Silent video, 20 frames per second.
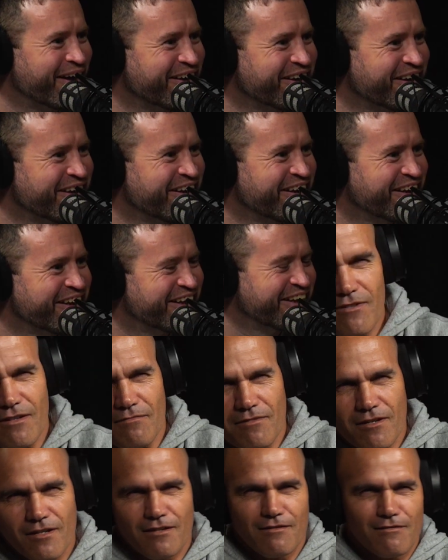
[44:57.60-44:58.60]
I was like, "What do you
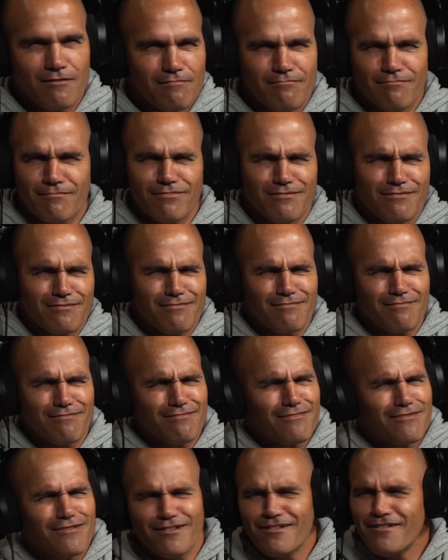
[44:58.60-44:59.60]
mean?
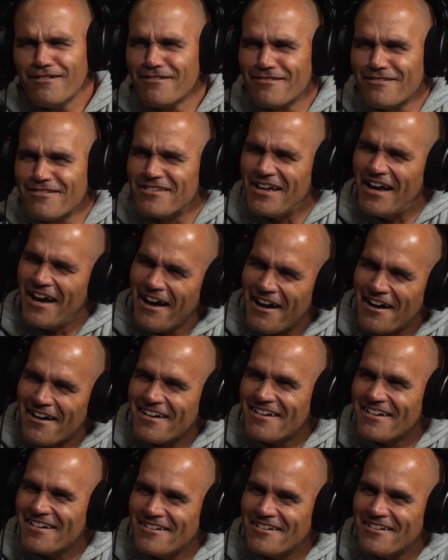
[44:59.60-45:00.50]
Duck?